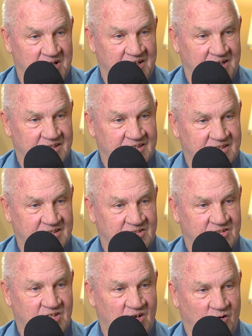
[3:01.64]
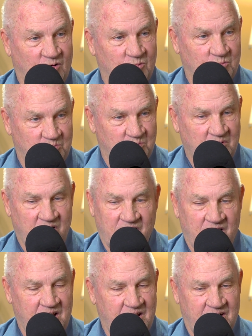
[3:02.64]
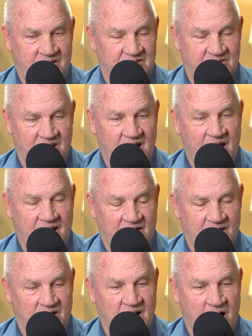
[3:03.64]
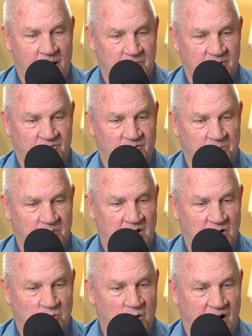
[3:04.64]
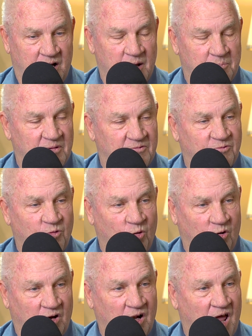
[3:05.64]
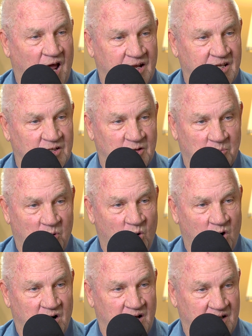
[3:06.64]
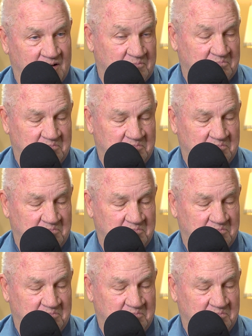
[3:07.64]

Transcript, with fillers: it is, and yeah. so. It is not uncommon for me to wake up at four o'clock in the morning